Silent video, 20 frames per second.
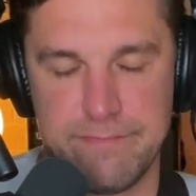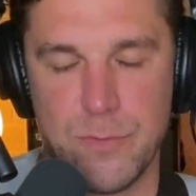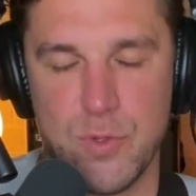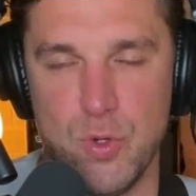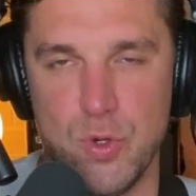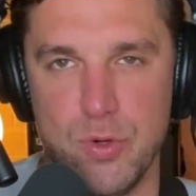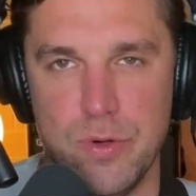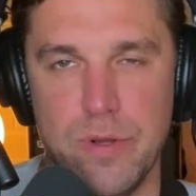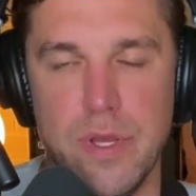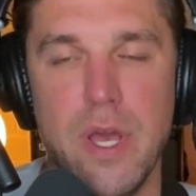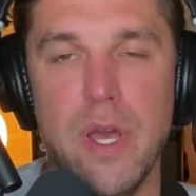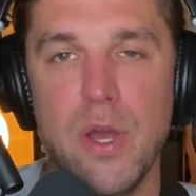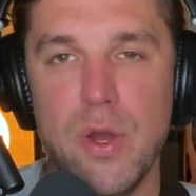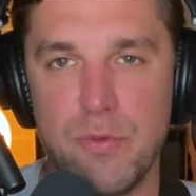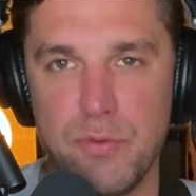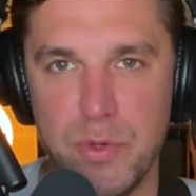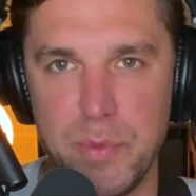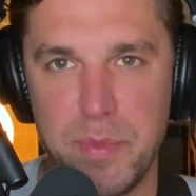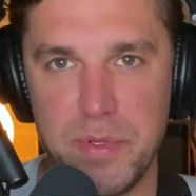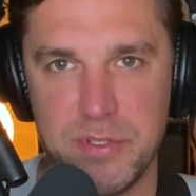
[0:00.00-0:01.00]
Cool.
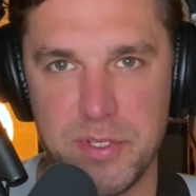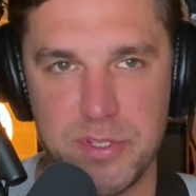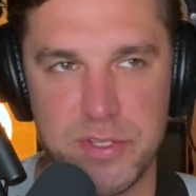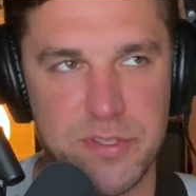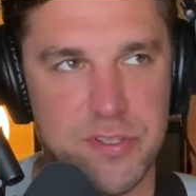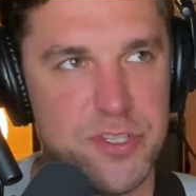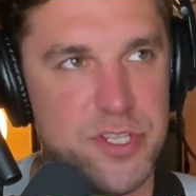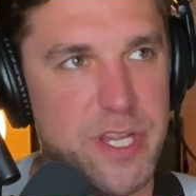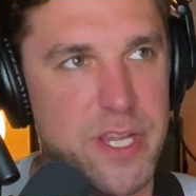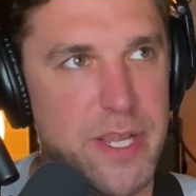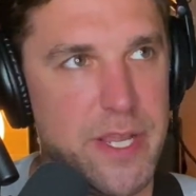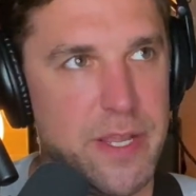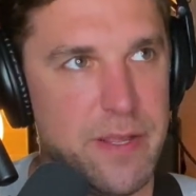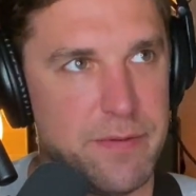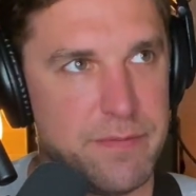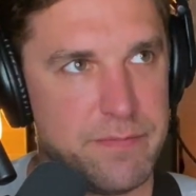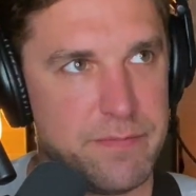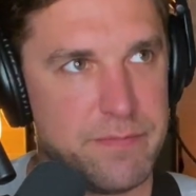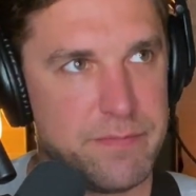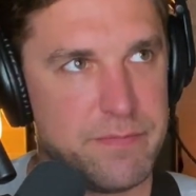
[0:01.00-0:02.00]
Root position G.
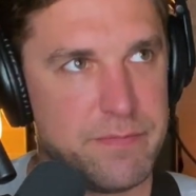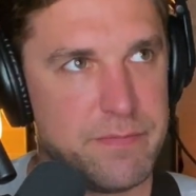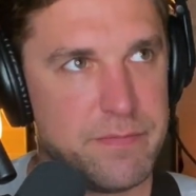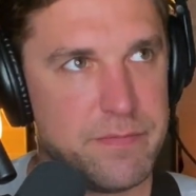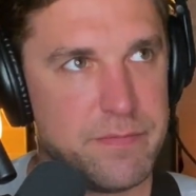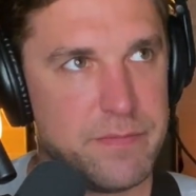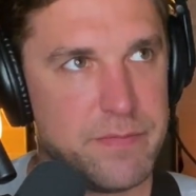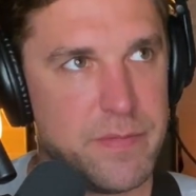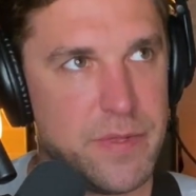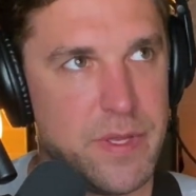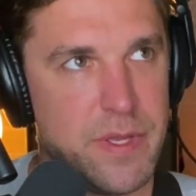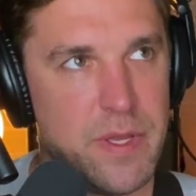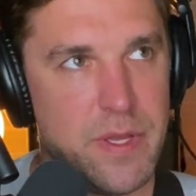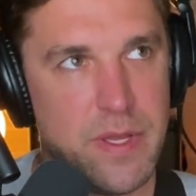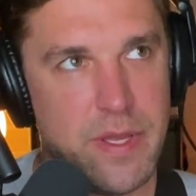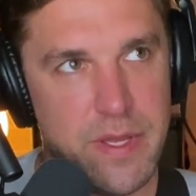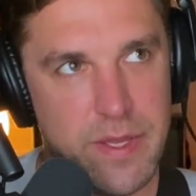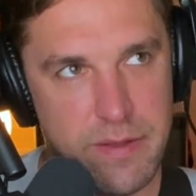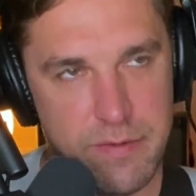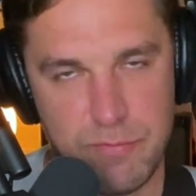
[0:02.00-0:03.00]

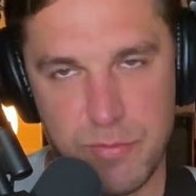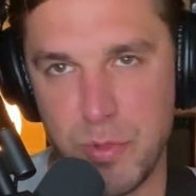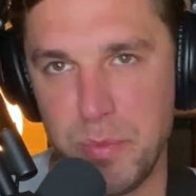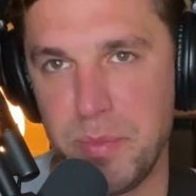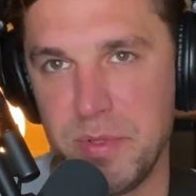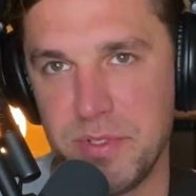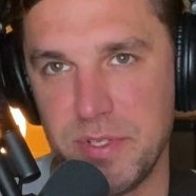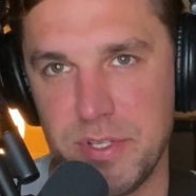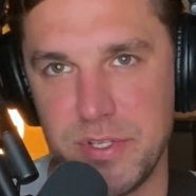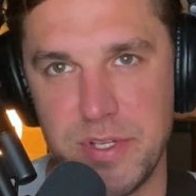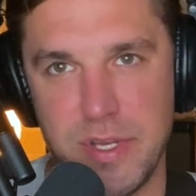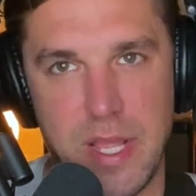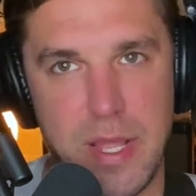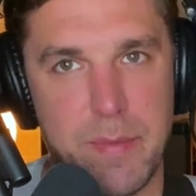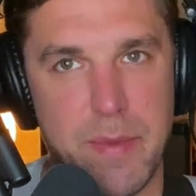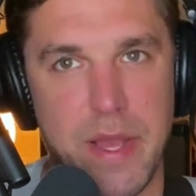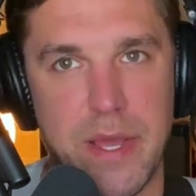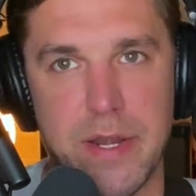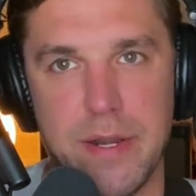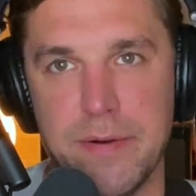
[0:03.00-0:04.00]
Root position A
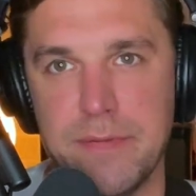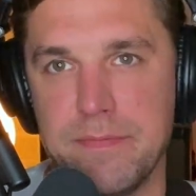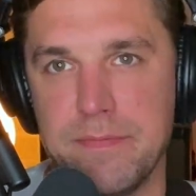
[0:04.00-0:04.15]
minor.